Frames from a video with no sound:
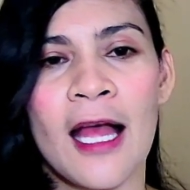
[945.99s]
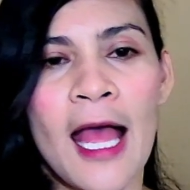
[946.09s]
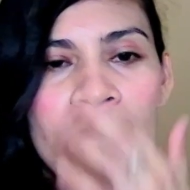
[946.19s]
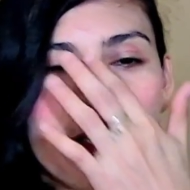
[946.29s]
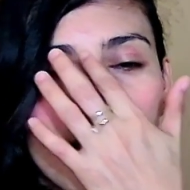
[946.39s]

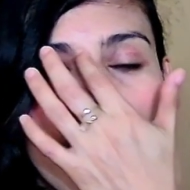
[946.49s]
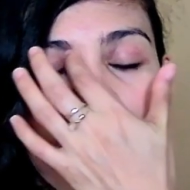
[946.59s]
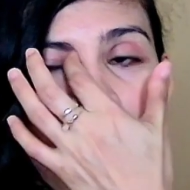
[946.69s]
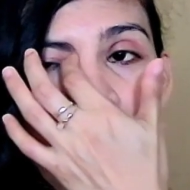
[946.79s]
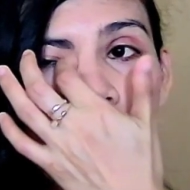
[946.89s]
And
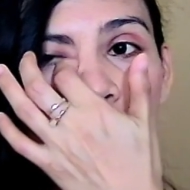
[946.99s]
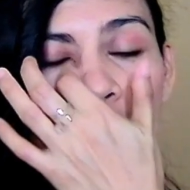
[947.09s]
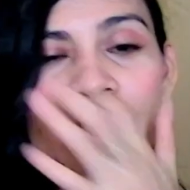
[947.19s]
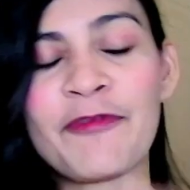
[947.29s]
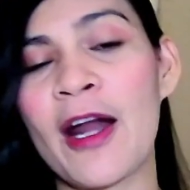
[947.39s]

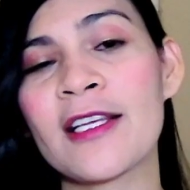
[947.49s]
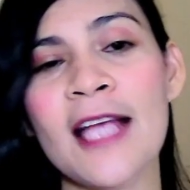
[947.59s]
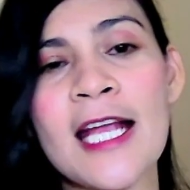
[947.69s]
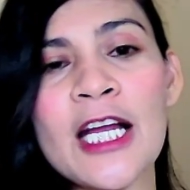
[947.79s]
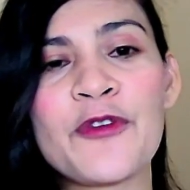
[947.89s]
as far as
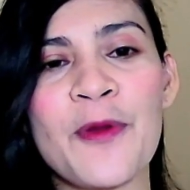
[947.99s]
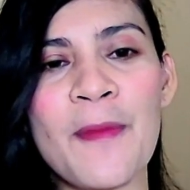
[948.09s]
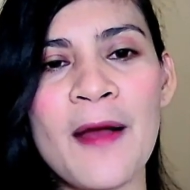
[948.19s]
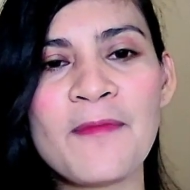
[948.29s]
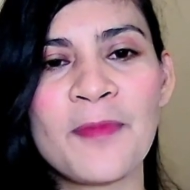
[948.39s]
I can
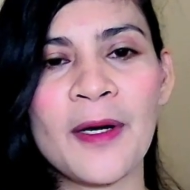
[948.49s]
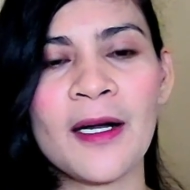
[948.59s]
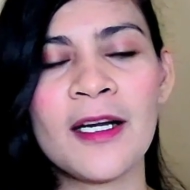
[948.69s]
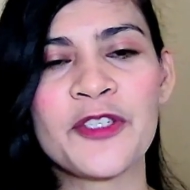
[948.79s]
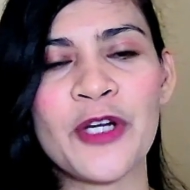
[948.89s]

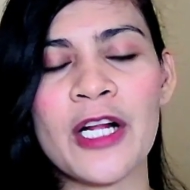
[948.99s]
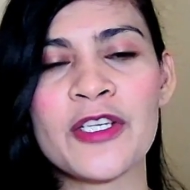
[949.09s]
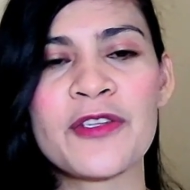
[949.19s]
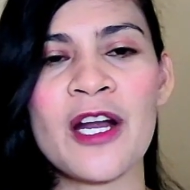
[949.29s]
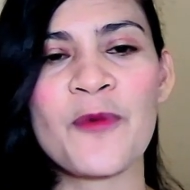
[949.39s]
remember, Charles
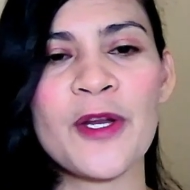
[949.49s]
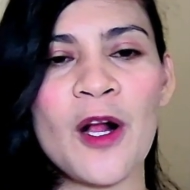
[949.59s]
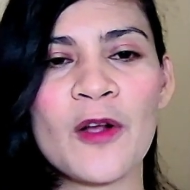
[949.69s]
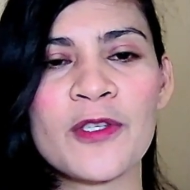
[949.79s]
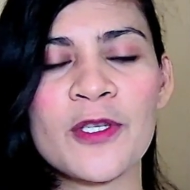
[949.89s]
Darwin
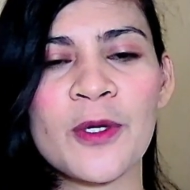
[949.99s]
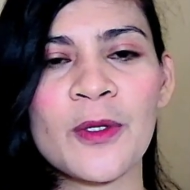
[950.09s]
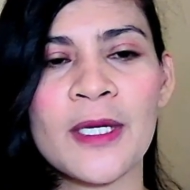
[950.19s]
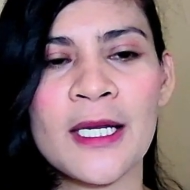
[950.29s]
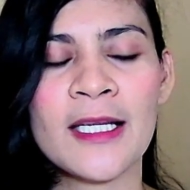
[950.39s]

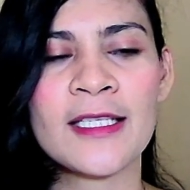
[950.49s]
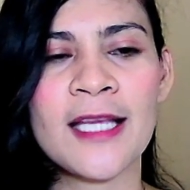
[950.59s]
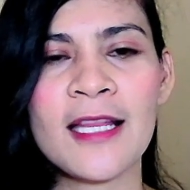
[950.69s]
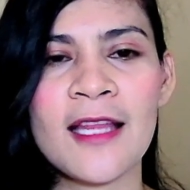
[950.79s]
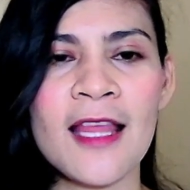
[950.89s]
also
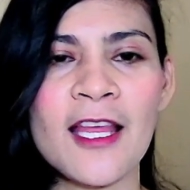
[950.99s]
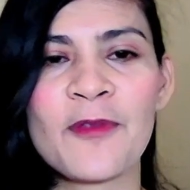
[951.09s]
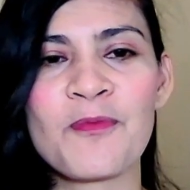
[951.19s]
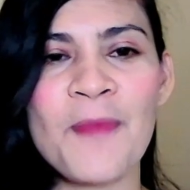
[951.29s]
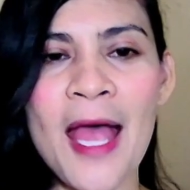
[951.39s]
stated
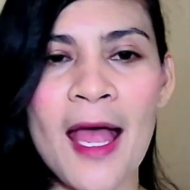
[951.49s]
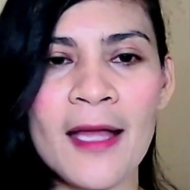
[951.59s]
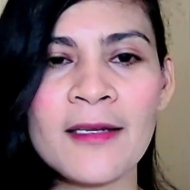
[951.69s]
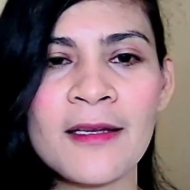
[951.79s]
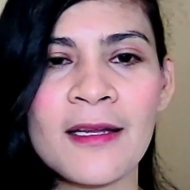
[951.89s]
that
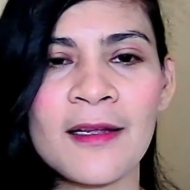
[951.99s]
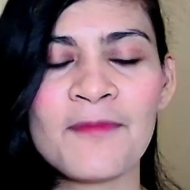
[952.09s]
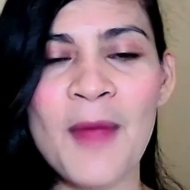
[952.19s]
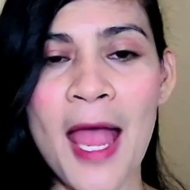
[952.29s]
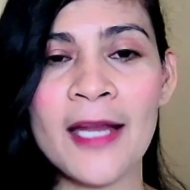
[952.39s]
man
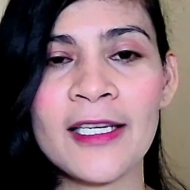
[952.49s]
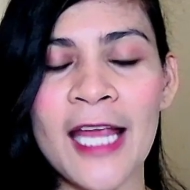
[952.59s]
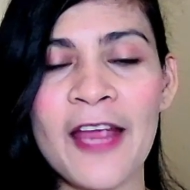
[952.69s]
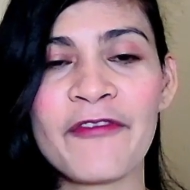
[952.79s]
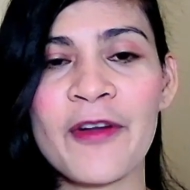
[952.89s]

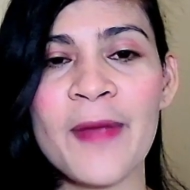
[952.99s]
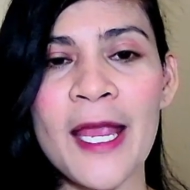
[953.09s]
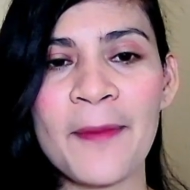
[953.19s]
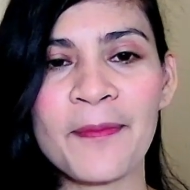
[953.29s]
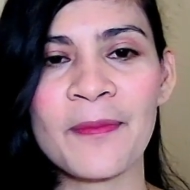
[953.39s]
came from
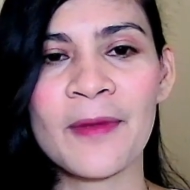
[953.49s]
ape.